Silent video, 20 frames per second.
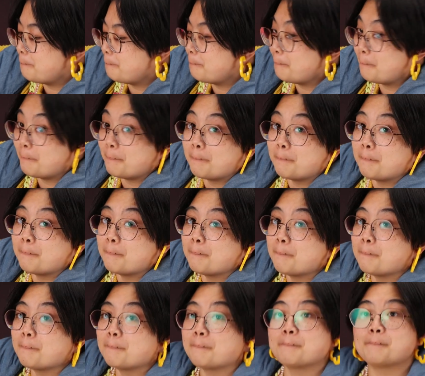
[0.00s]
with most of
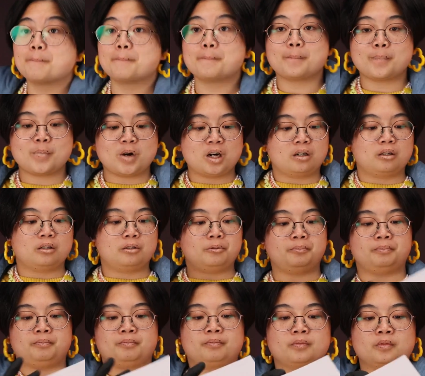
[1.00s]
the bunnies and the
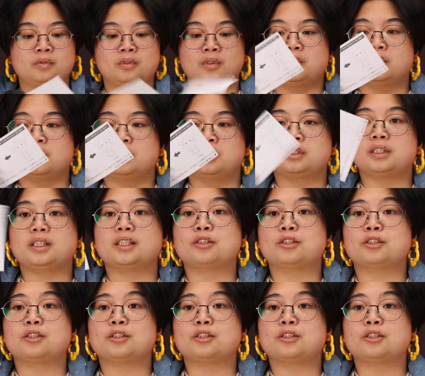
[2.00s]
original version.